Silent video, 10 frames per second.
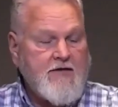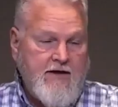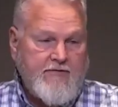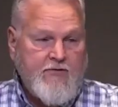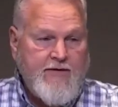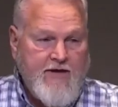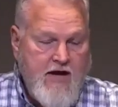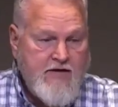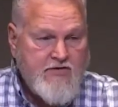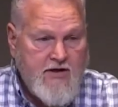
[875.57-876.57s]
that left with
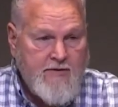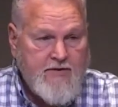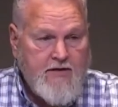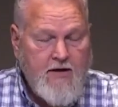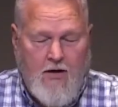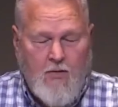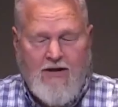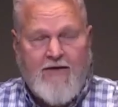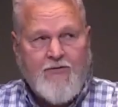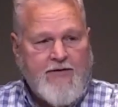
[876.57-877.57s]
Egypt, or
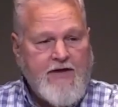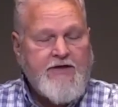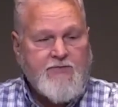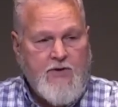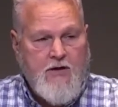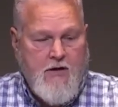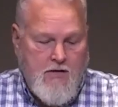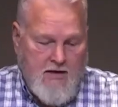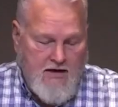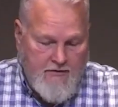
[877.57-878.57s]
left with Israel,
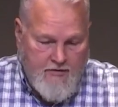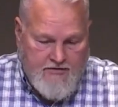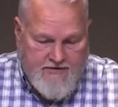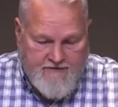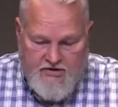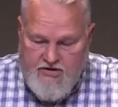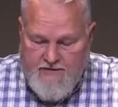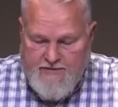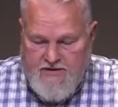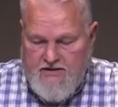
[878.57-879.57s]
those of the
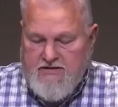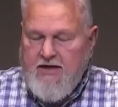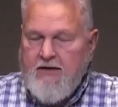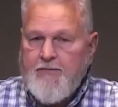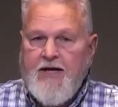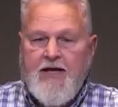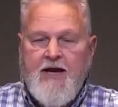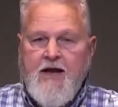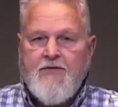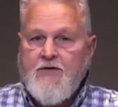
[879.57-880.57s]
Egyptians and
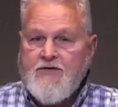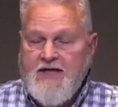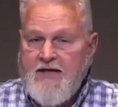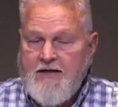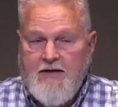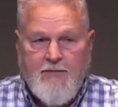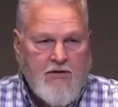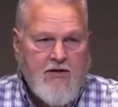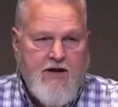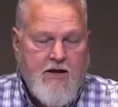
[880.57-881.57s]
many others, they did
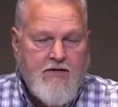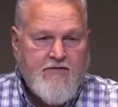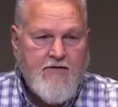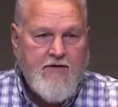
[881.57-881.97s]
believe.